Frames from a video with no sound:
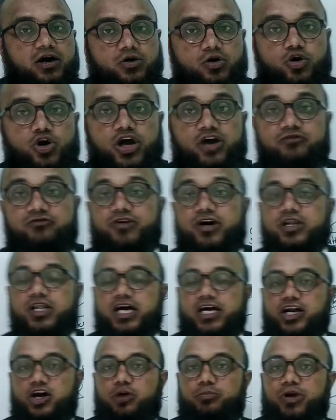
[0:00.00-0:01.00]
going
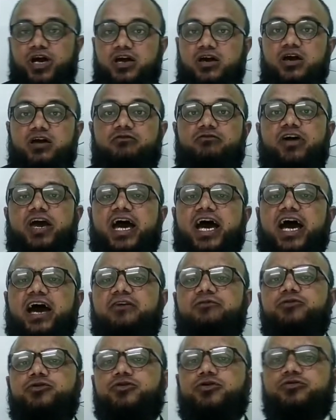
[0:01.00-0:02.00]
further topic, we
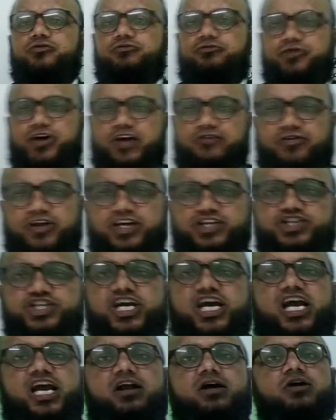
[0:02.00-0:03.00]
have to
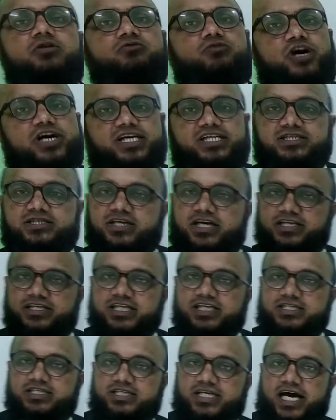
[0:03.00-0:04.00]
differentiate what is the
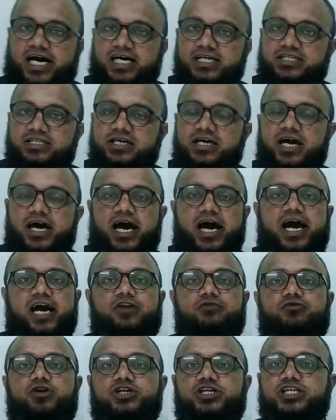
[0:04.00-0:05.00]
stars
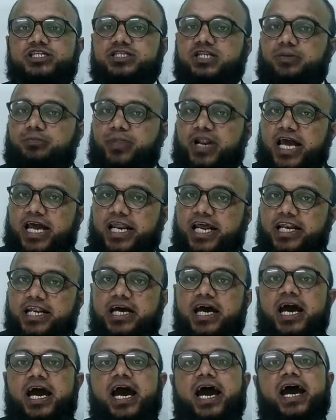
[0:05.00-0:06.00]
and what is the
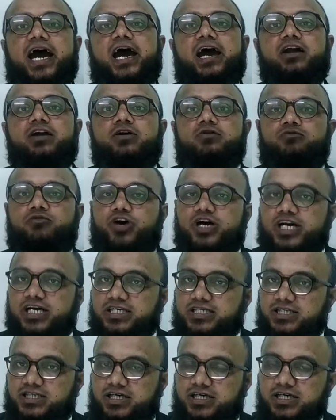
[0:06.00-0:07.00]
planet and what
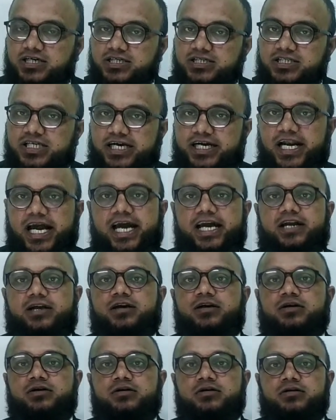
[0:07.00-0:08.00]
is the
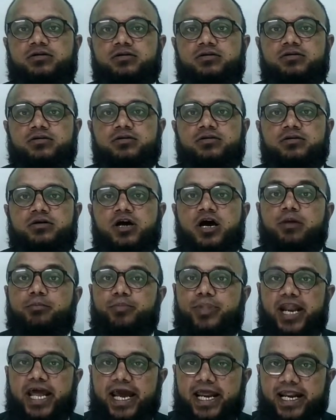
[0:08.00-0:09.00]
satellite.
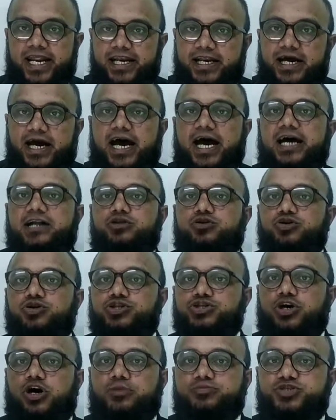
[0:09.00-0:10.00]
Planet are
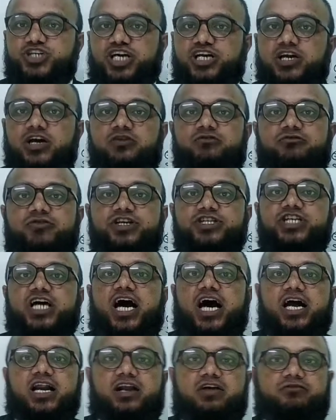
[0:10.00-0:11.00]
those objects which
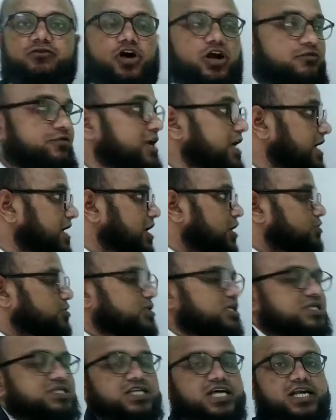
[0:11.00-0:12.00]
are revolving
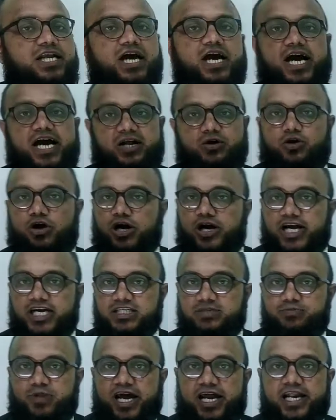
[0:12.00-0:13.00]
around the sun are called
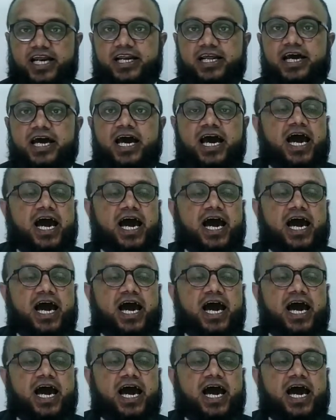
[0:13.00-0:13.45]
as planet,